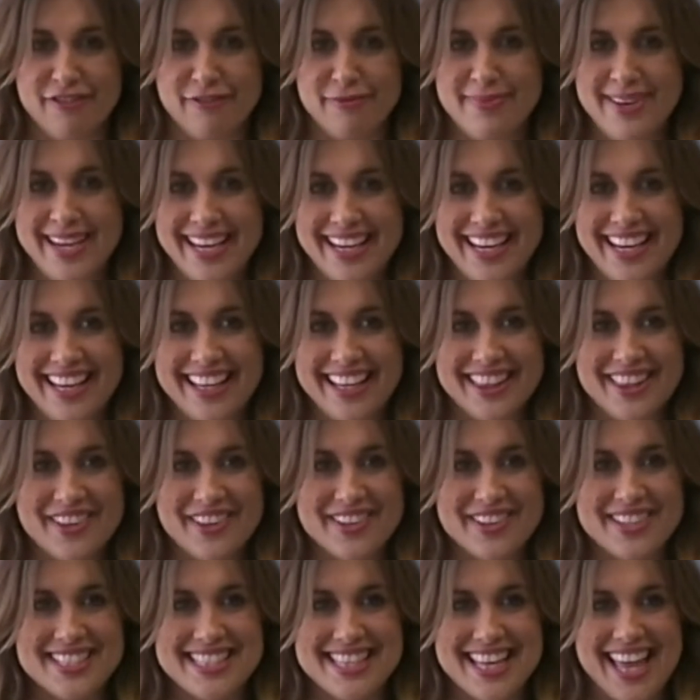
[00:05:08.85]
meaning
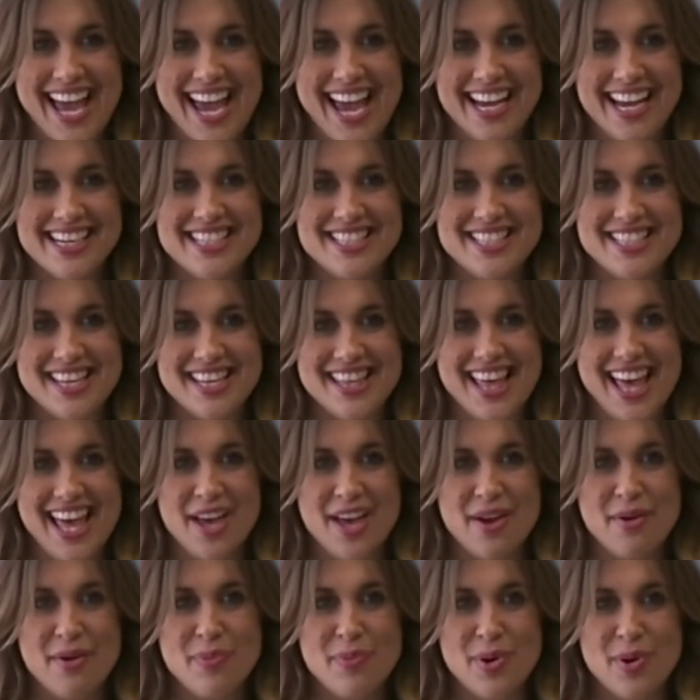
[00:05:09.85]
looks like to
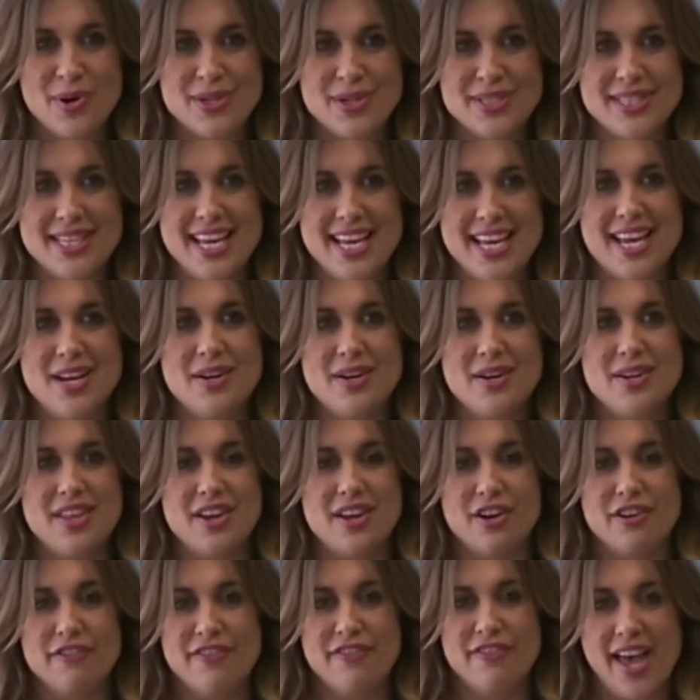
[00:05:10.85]
the person,
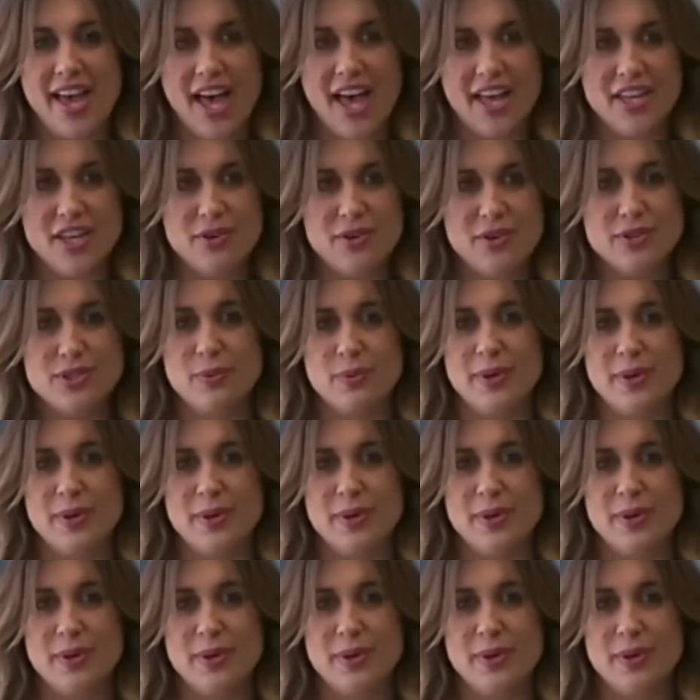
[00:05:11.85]
their values,